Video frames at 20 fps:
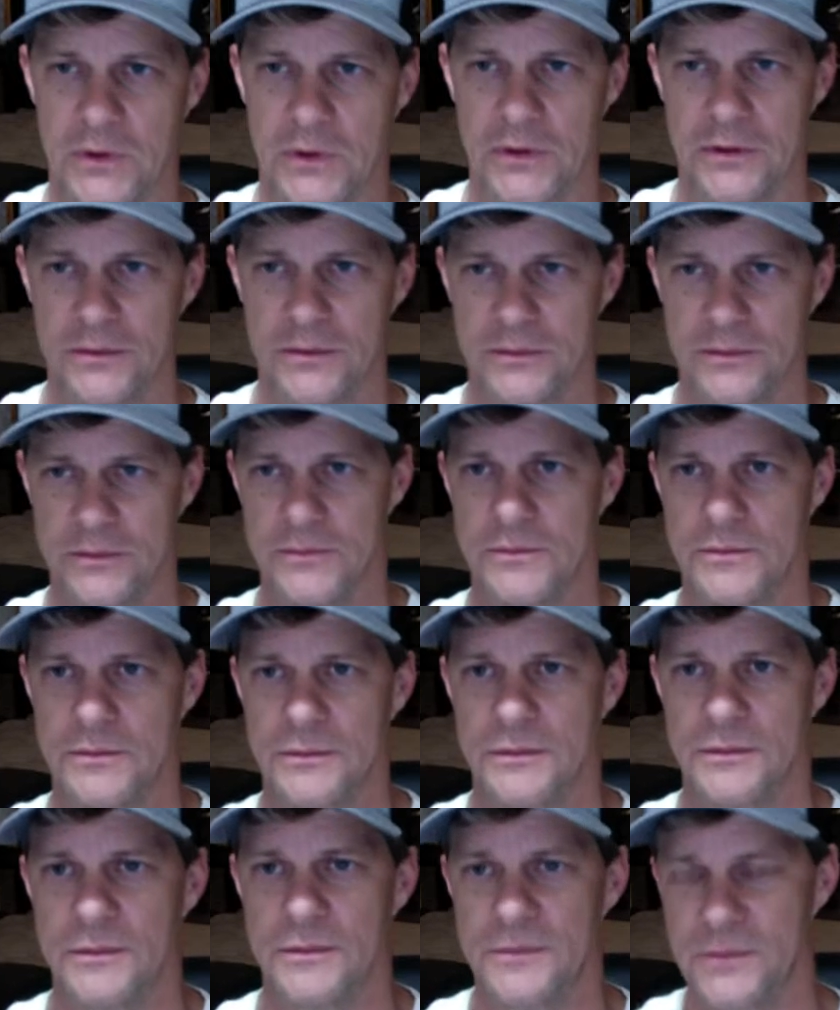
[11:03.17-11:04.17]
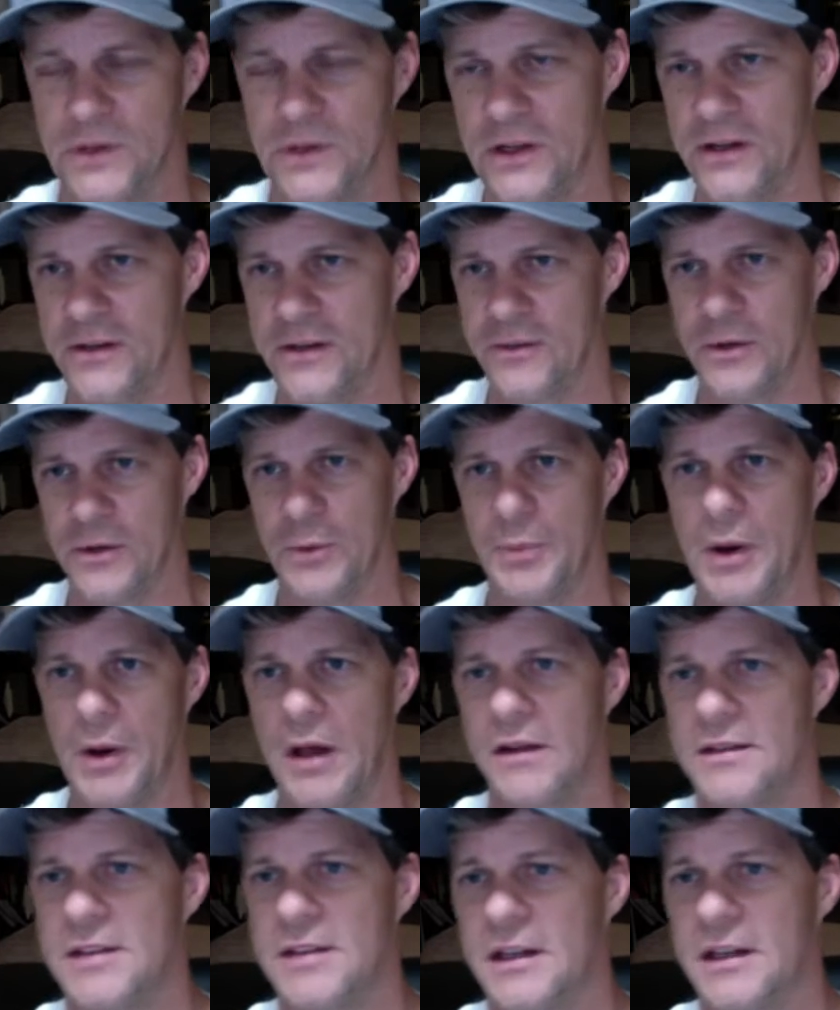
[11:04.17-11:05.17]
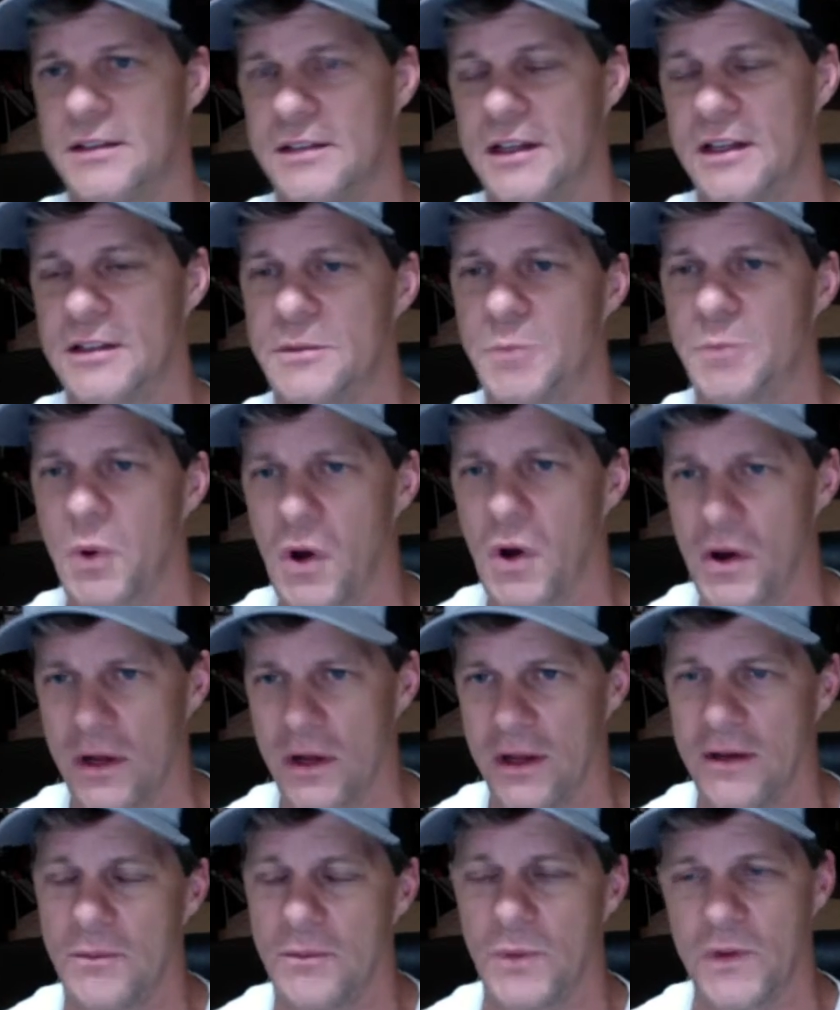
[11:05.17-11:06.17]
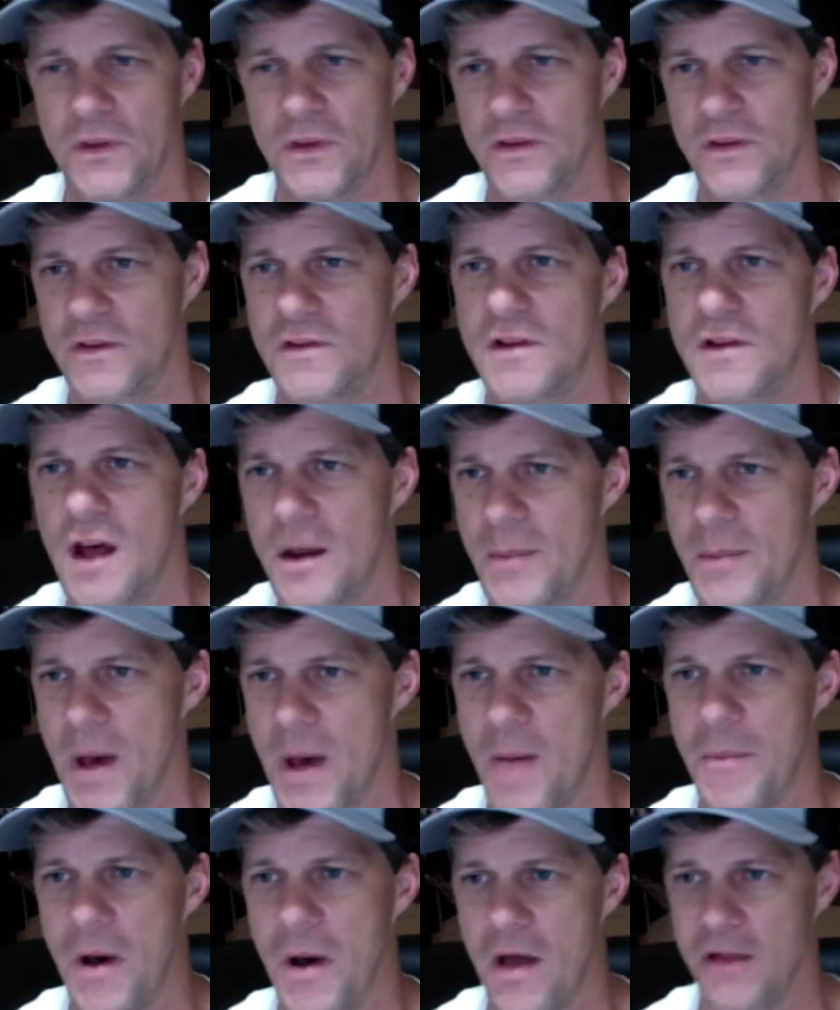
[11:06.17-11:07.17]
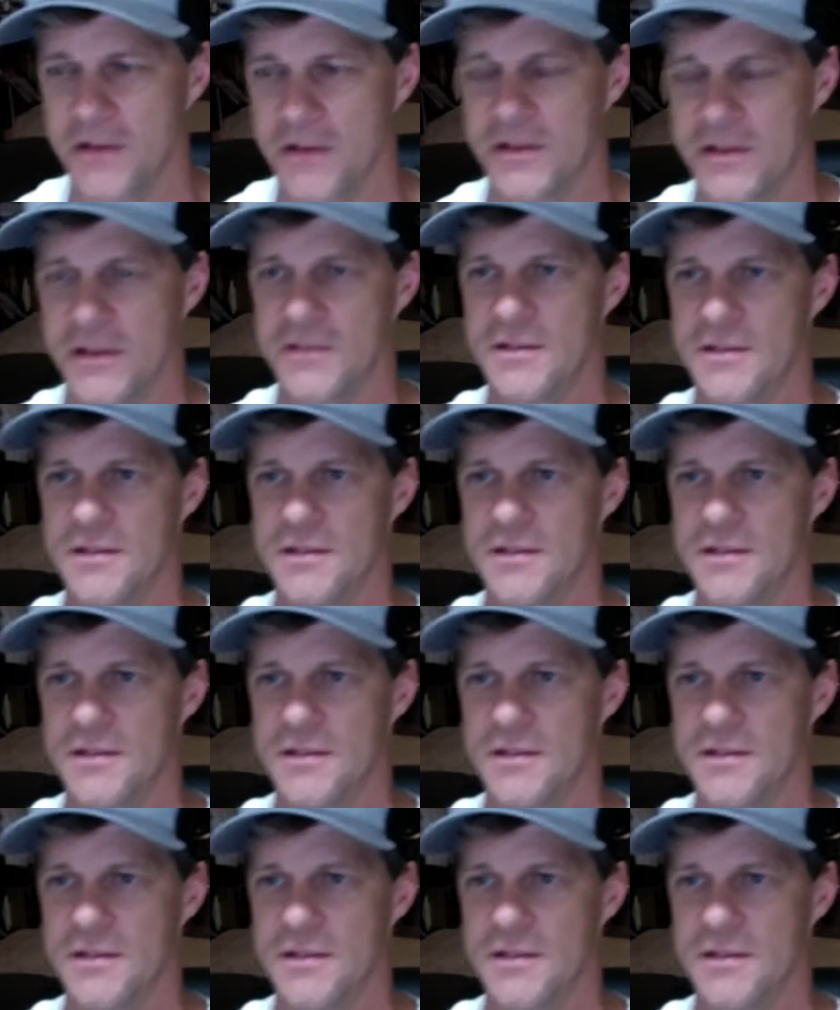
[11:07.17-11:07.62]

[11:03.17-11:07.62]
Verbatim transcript: are you know politics gets brought in, but this is not about politics.